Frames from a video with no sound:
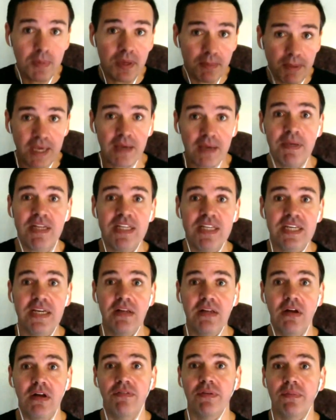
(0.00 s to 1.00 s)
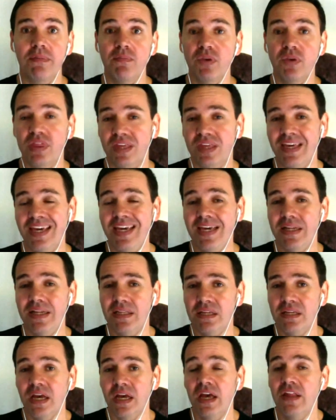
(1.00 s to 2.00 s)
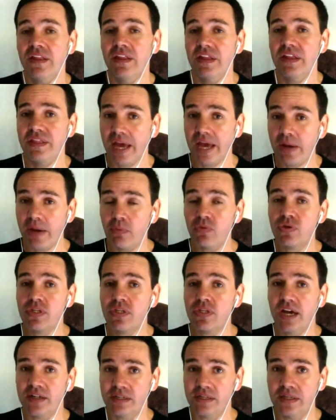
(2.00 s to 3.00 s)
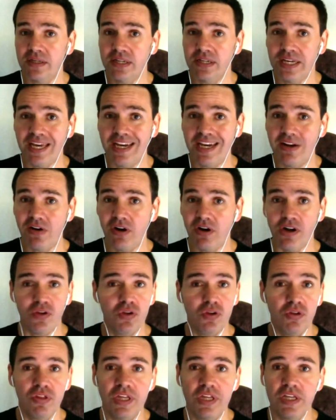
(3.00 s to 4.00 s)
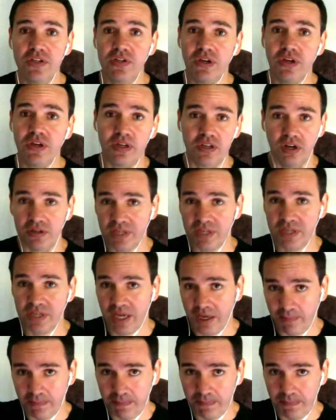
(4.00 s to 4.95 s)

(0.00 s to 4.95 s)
make a big deal of them with the kids, then they will start to get in on it. Do things like, you know, take